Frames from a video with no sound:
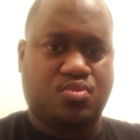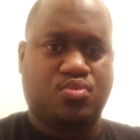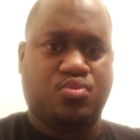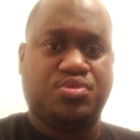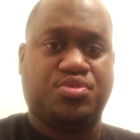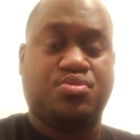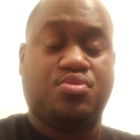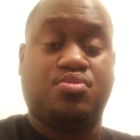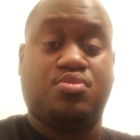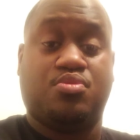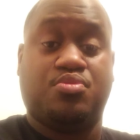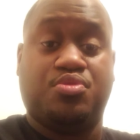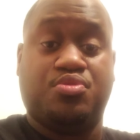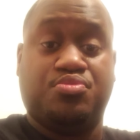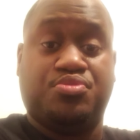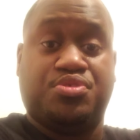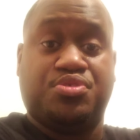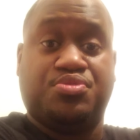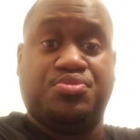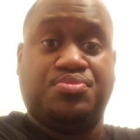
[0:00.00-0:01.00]
What's going on
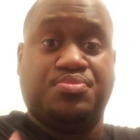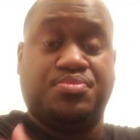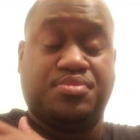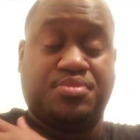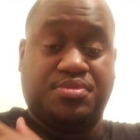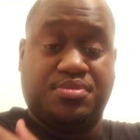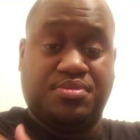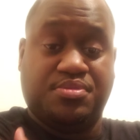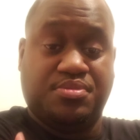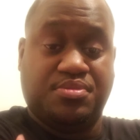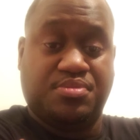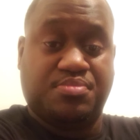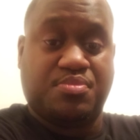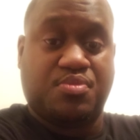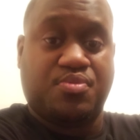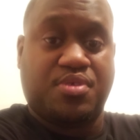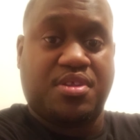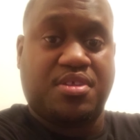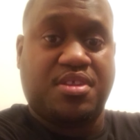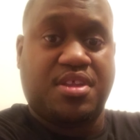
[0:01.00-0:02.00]
YouTube?
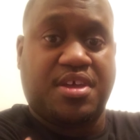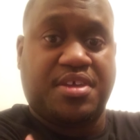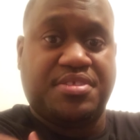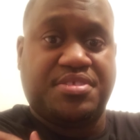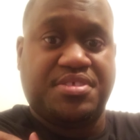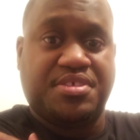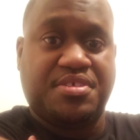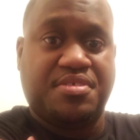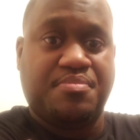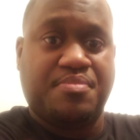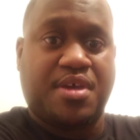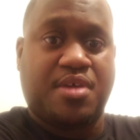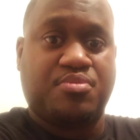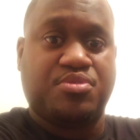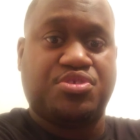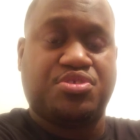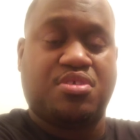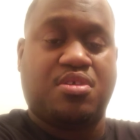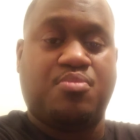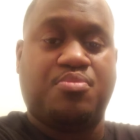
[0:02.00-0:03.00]
Beretta19 back
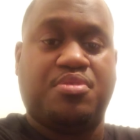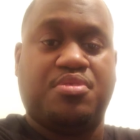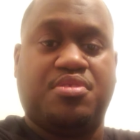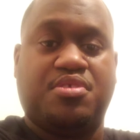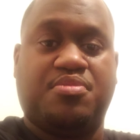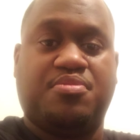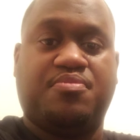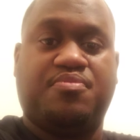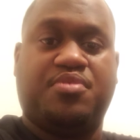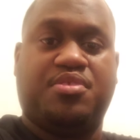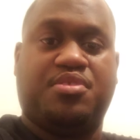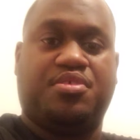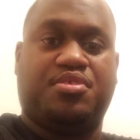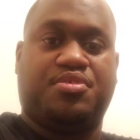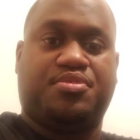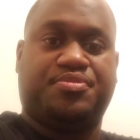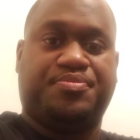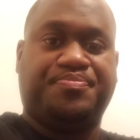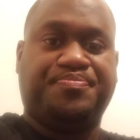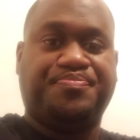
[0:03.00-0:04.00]
with y'all with another
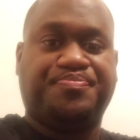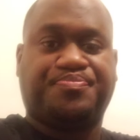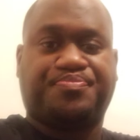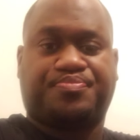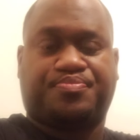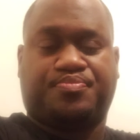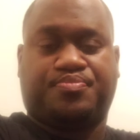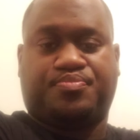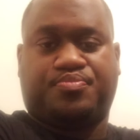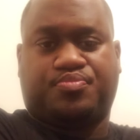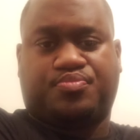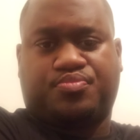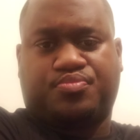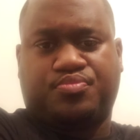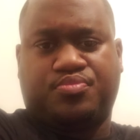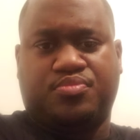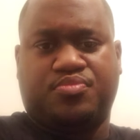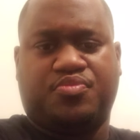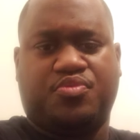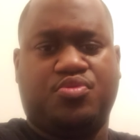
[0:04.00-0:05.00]
video.
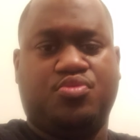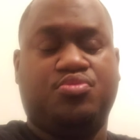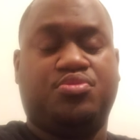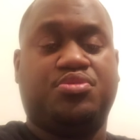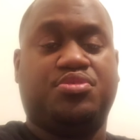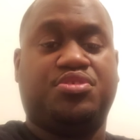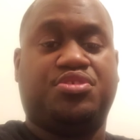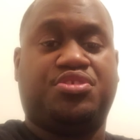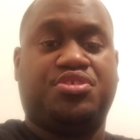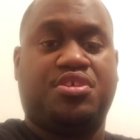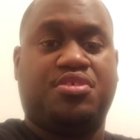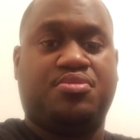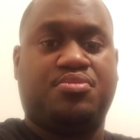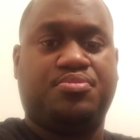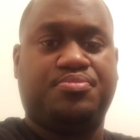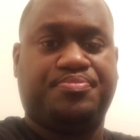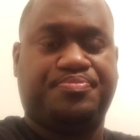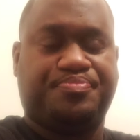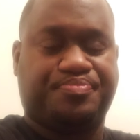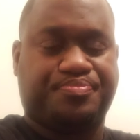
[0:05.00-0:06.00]
If you're new to the
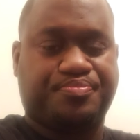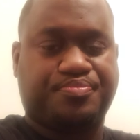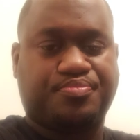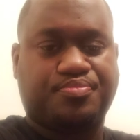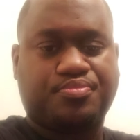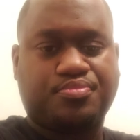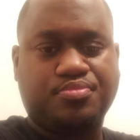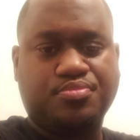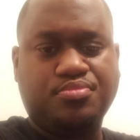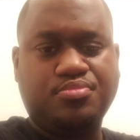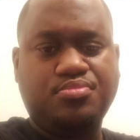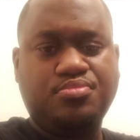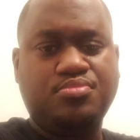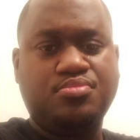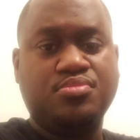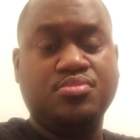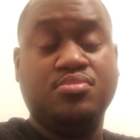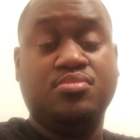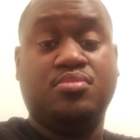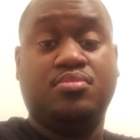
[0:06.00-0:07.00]
channel,
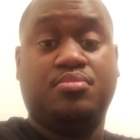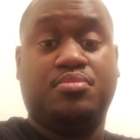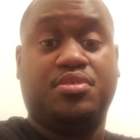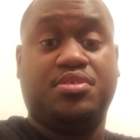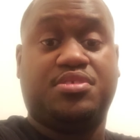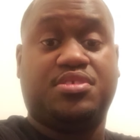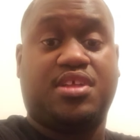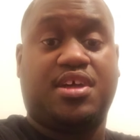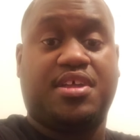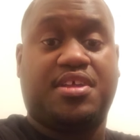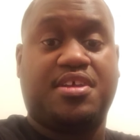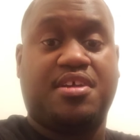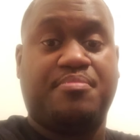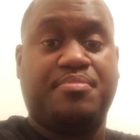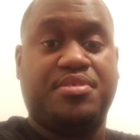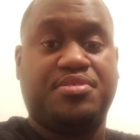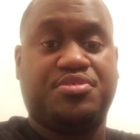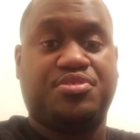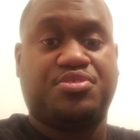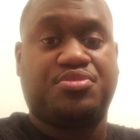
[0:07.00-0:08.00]
please like,
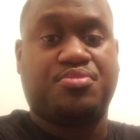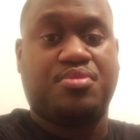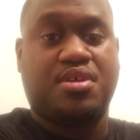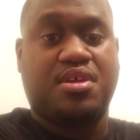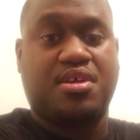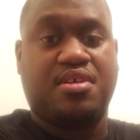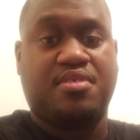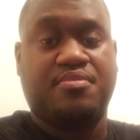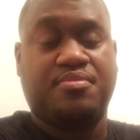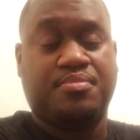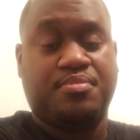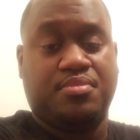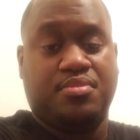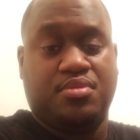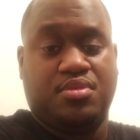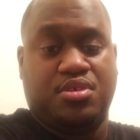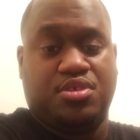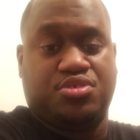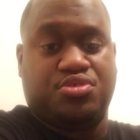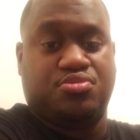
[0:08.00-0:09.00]
comment, subscribe,
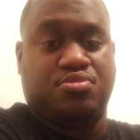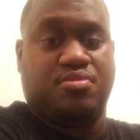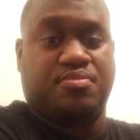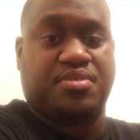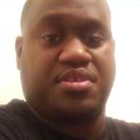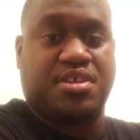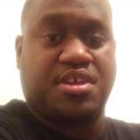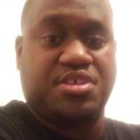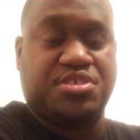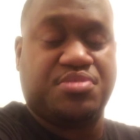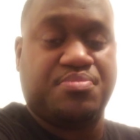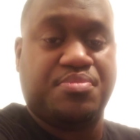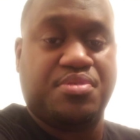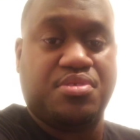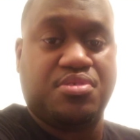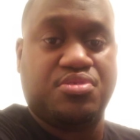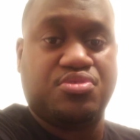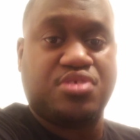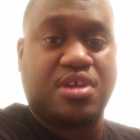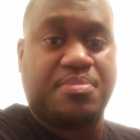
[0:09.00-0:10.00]
hit your notification
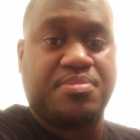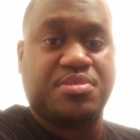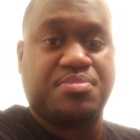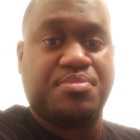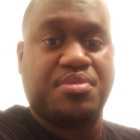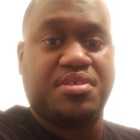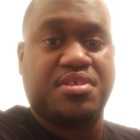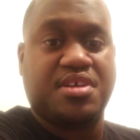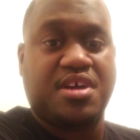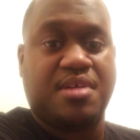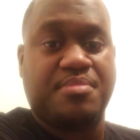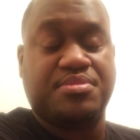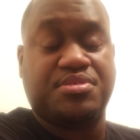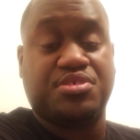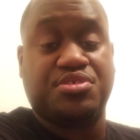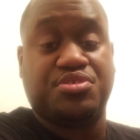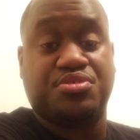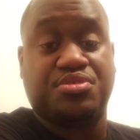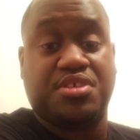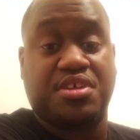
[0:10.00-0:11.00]
bell, drop as many comments
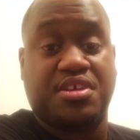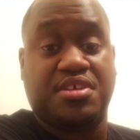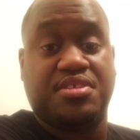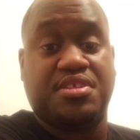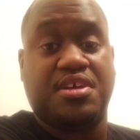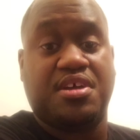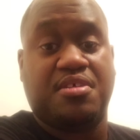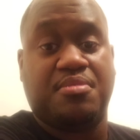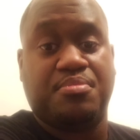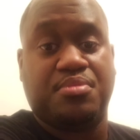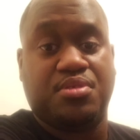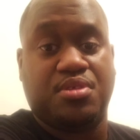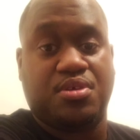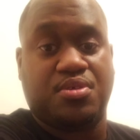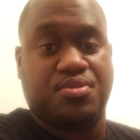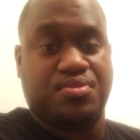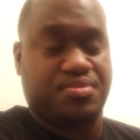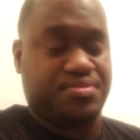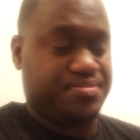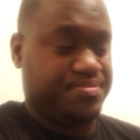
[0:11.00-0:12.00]
as you can down
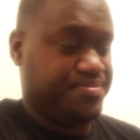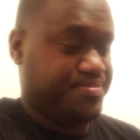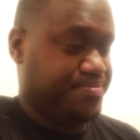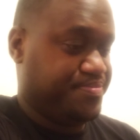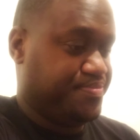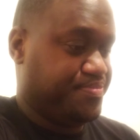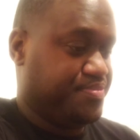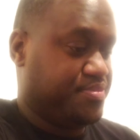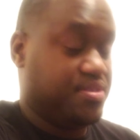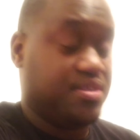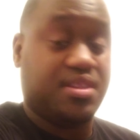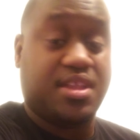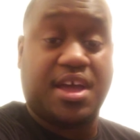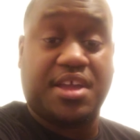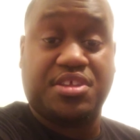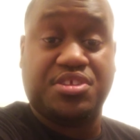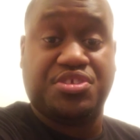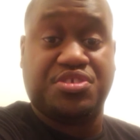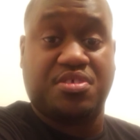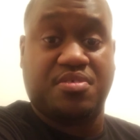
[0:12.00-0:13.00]
below.
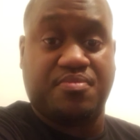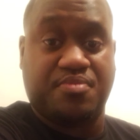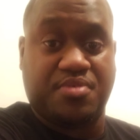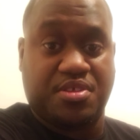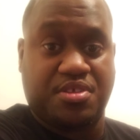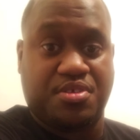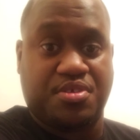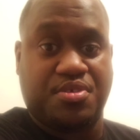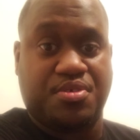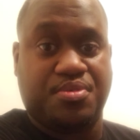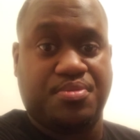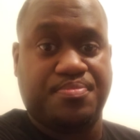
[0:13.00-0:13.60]
Like and share video.